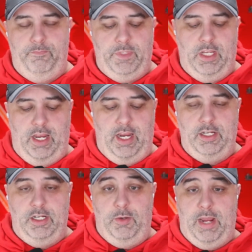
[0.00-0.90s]
And
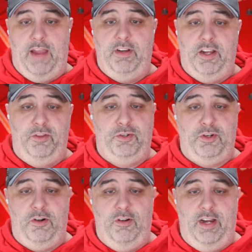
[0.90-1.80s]
you have another
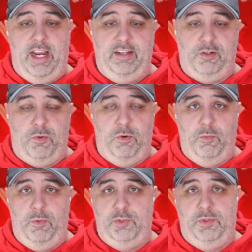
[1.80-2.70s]
starter at corner,
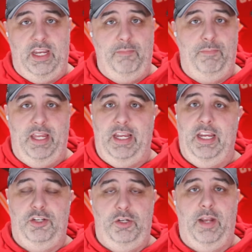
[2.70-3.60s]
which was a big
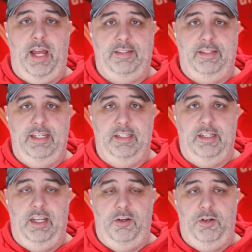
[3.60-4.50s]
issue last season
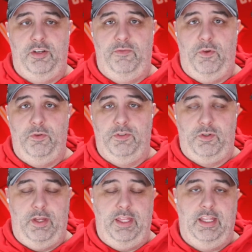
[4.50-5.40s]
in Christian Fulton. So
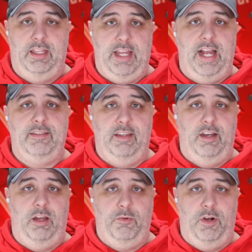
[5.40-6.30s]
I think that that's an
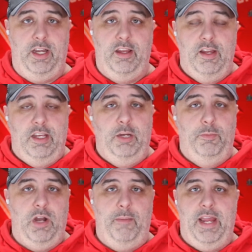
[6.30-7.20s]
upgrade. You
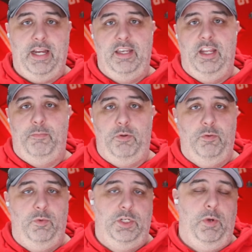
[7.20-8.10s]
brought back Nick Bolton,
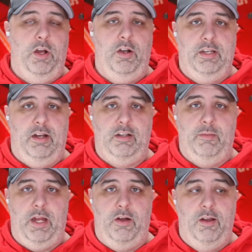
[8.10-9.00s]
which we already talked
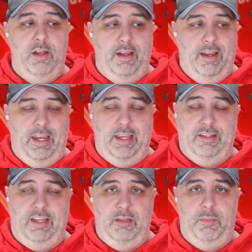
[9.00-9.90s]
about, is
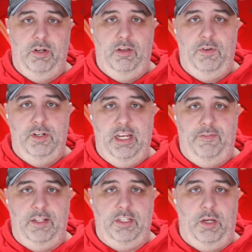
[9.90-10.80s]
in the middle of your
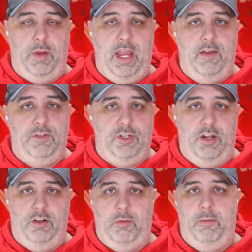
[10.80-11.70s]
defense. You have Chanel
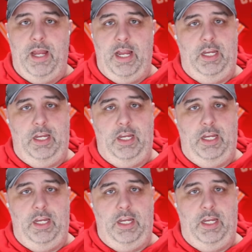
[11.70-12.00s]
coming back.